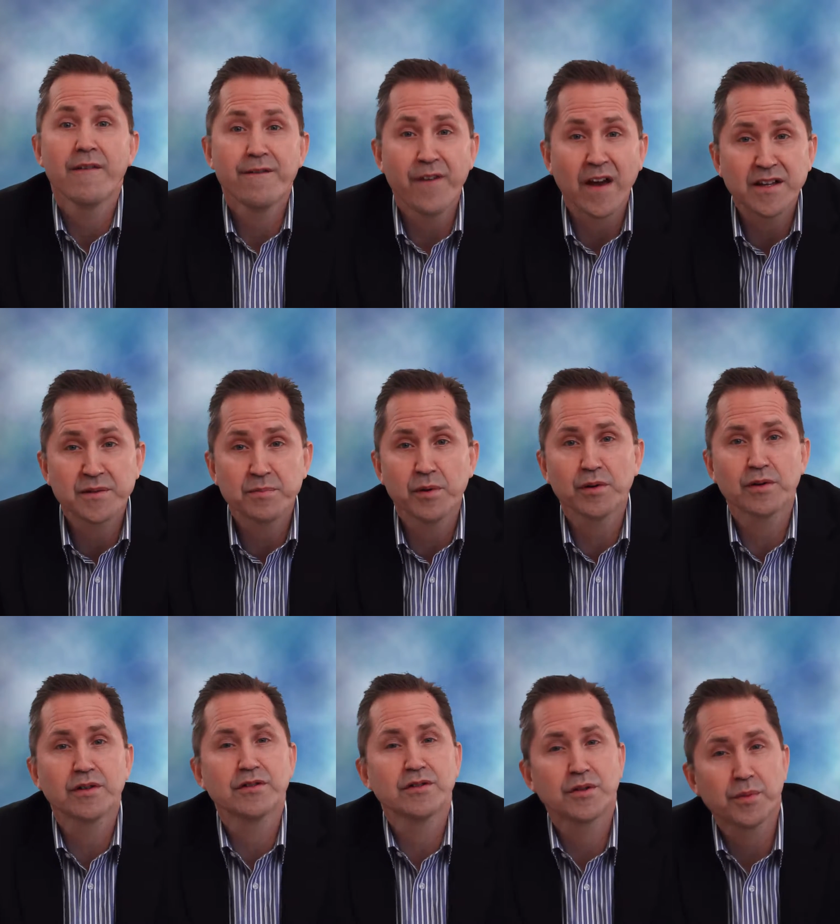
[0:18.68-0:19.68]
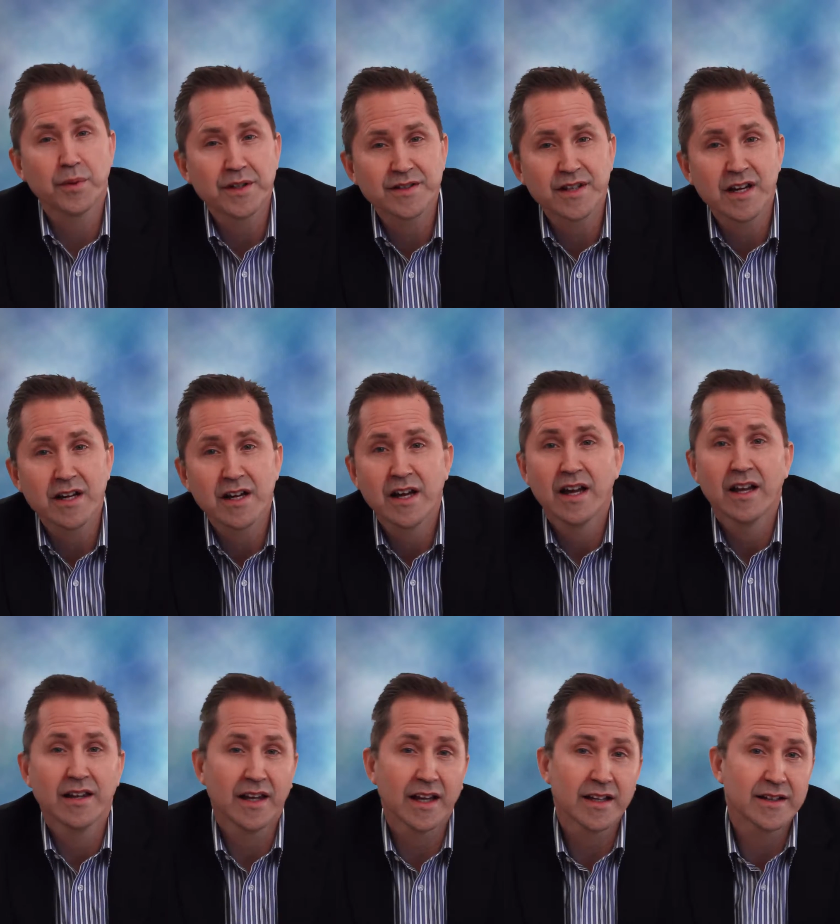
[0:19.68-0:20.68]
Facebook, Twitter,
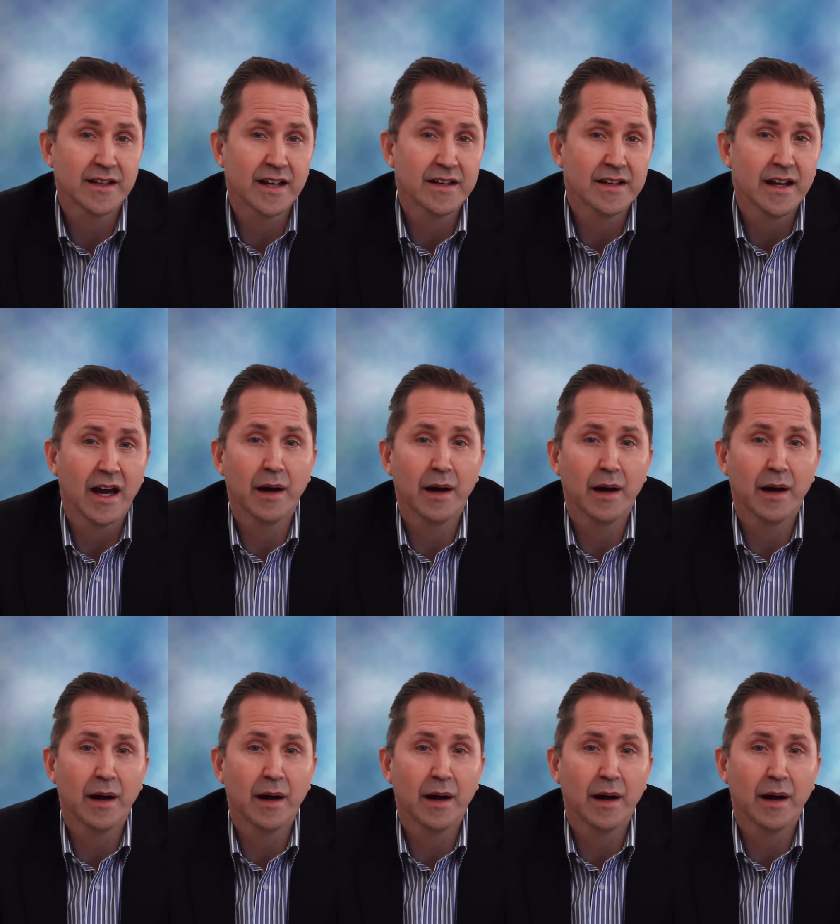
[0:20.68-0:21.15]
LinkedIn